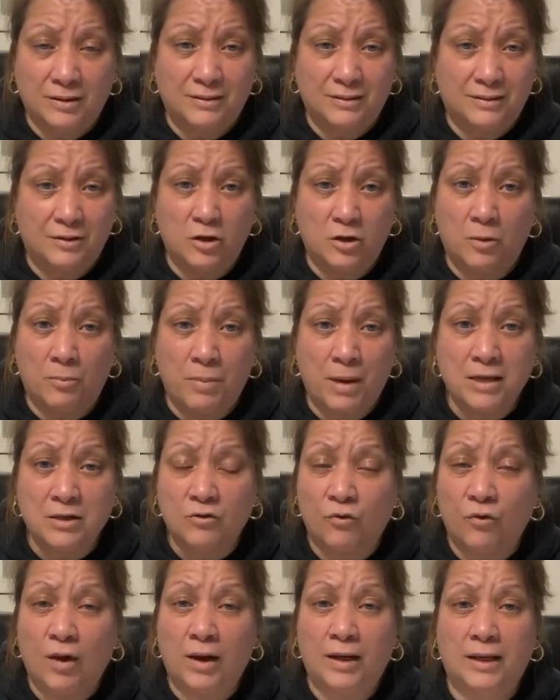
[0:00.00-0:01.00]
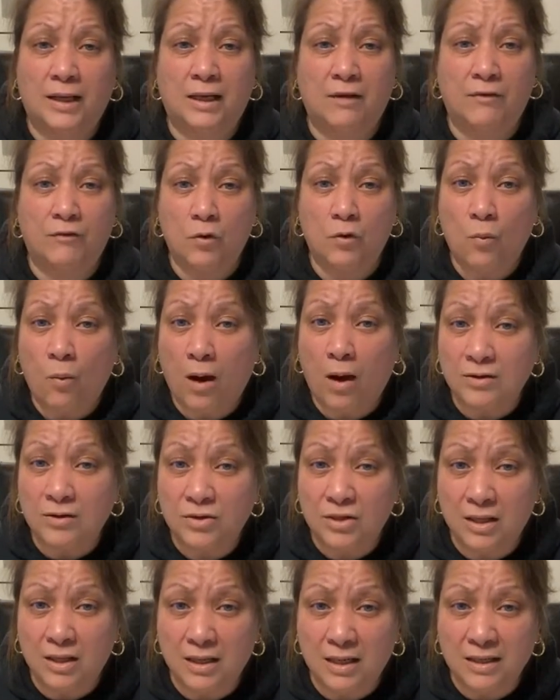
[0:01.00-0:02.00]
your best friend. Like if you watch
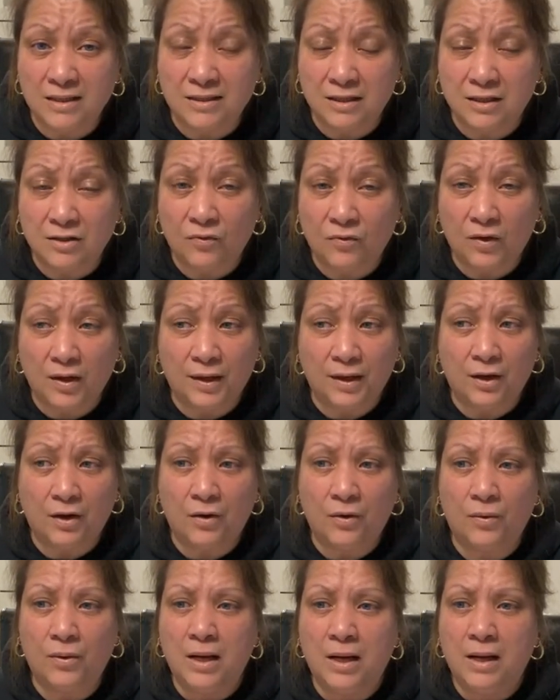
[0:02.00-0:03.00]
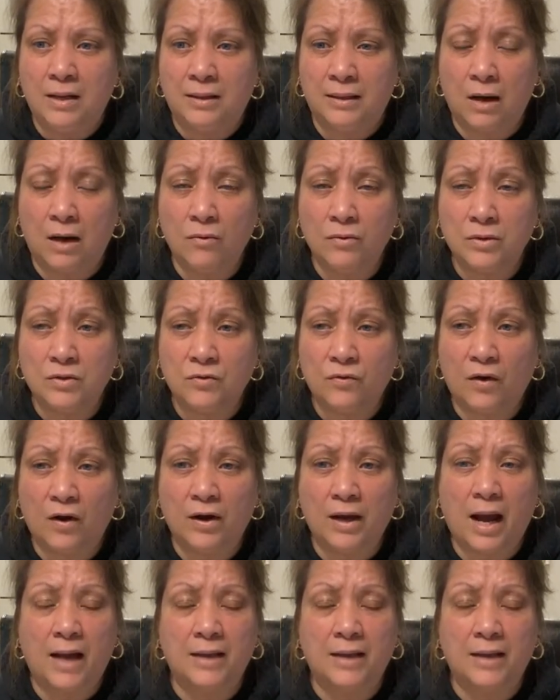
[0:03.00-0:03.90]
Denise's video, I